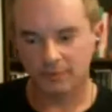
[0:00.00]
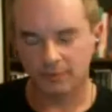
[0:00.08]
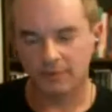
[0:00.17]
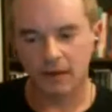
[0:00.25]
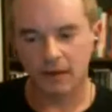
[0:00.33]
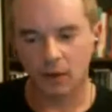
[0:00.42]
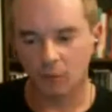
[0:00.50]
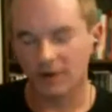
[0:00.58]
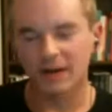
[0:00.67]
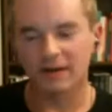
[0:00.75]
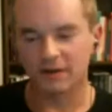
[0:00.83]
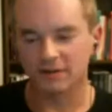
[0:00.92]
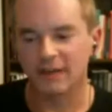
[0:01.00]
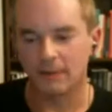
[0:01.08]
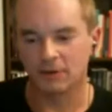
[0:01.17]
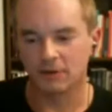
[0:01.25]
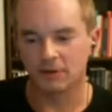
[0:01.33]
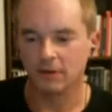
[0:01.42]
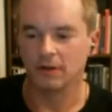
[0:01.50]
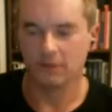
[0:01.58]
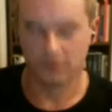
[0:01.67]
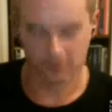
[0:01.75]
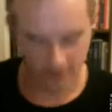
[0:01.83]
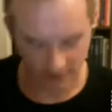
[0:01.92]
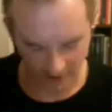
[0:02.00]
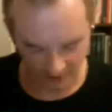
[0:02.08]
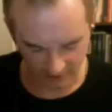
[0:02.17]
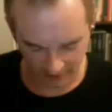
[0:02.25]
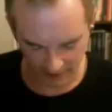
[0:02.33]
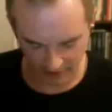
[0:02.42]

We're not going to stop you, kind of thing.